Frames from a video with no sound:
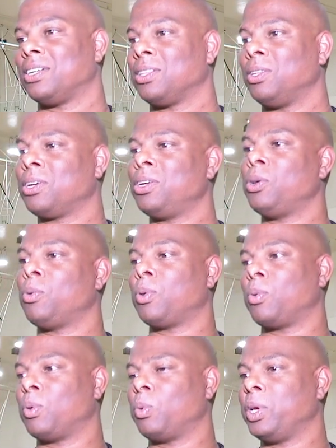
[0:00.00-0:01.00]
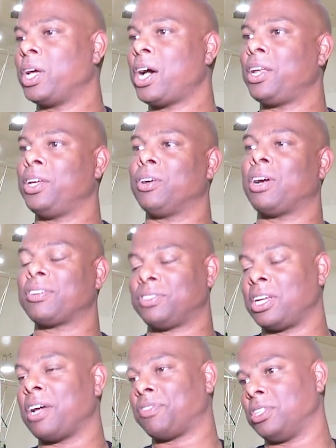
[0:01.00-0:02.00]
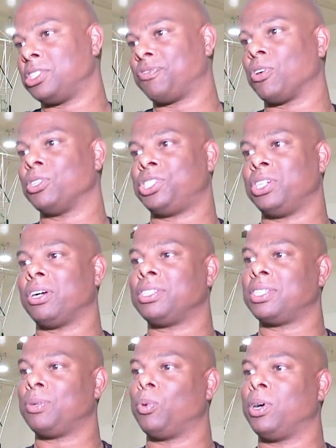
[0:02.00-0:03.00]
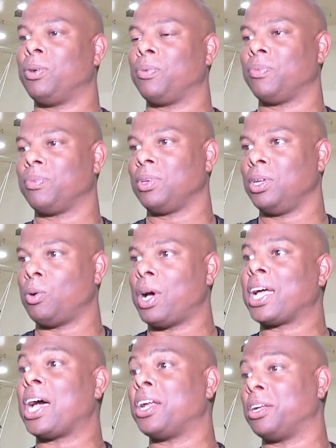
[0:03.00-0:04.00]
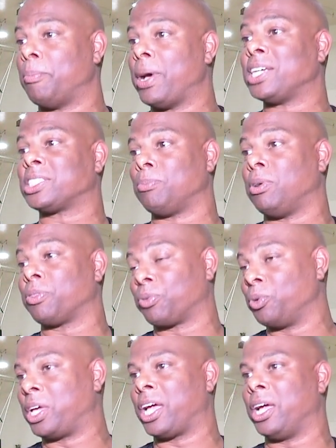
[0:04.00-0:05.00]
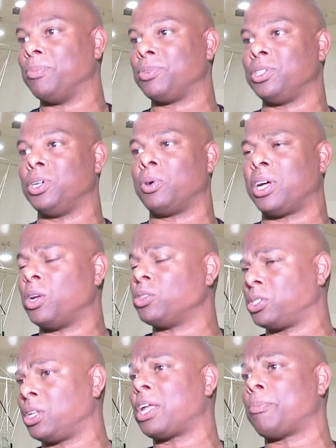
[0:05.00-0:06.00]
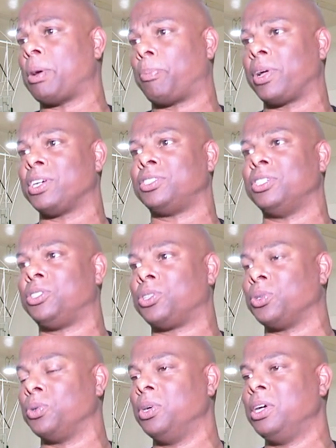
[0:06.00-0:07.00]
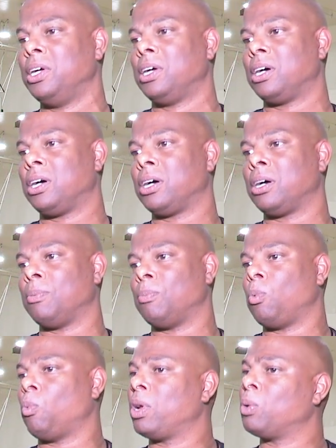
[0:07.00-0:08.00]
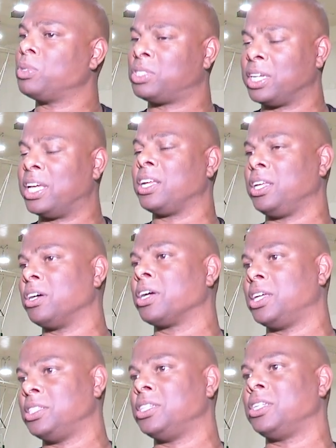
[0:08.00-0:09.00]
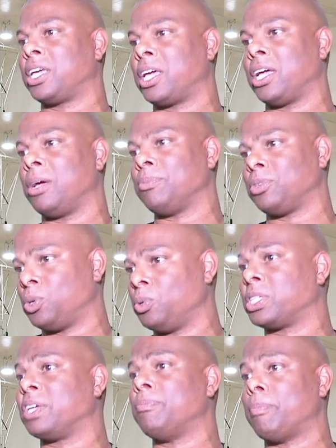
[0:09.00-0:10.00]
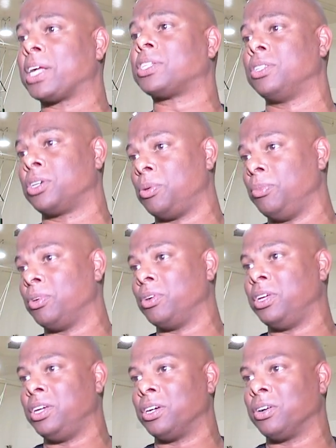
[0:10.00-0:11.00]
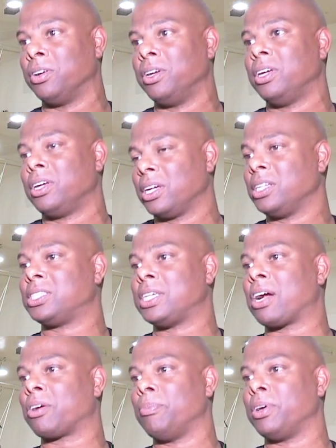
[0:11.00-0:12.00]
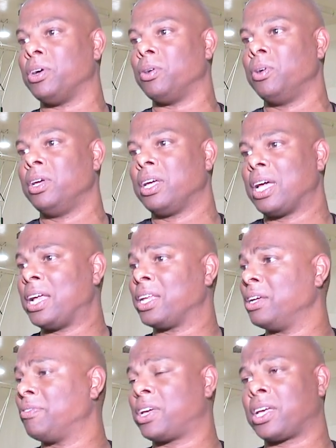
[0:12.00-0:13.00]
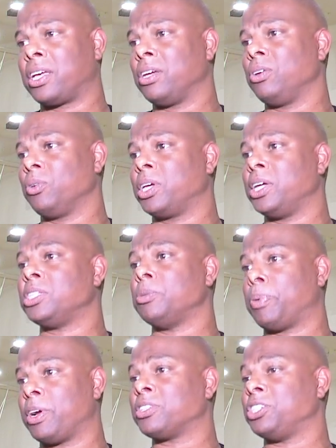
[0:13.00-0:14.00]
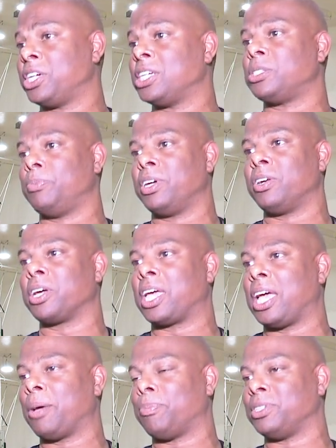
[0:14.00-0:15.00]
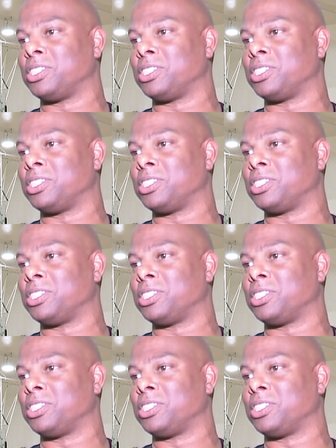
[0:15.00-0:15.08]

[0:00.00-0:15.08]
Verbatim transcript: look, you know, when we got here, actually, after this first year, I said, well, you know, I got into basketball through camps, you know, and I know a lot of my players did too. Um, one, it was to get young kids into camp. Two, it's giving back to the community here in Sacramento and give you know kids and parents a chance to be on campus.